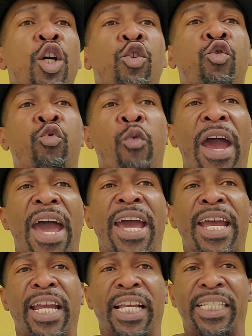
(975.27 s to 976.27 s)
Dry
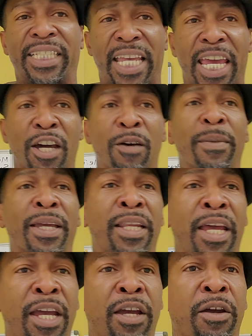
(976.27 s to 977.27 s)
scalp and
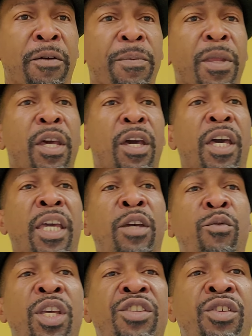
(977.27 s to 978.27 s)
hair,
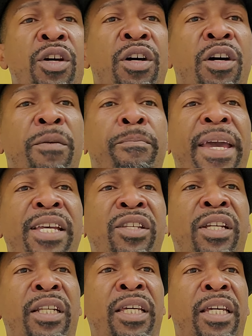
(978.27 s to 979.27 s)
it's
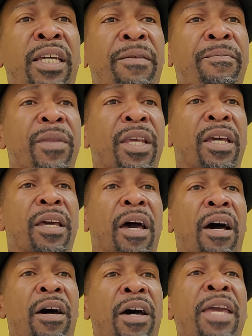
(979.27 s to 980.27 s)
basically
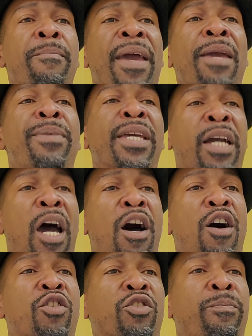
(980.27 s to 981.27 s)
it may be
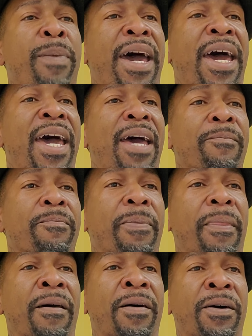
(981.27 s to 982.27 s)
caused by
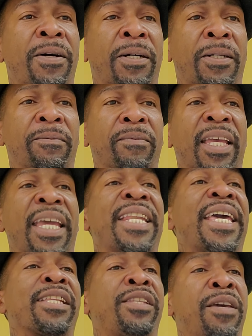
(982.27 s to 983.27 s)

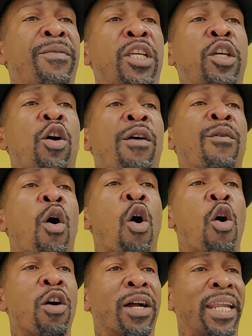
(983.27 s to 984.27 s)
inactivity of
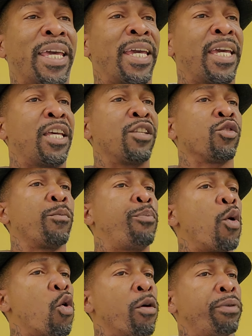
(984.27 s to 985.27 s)
oil glands or
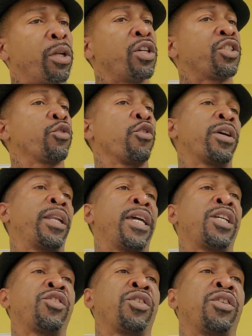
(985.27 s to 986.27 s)
poor blood
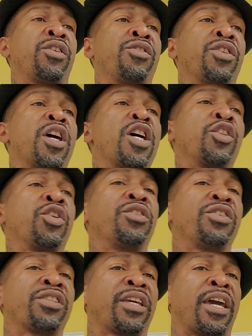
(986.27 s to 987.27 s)
circulations to the
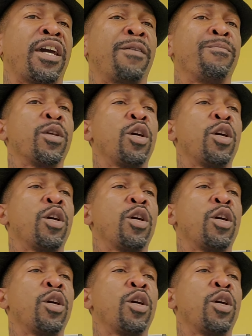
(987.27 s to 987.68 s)
scalp,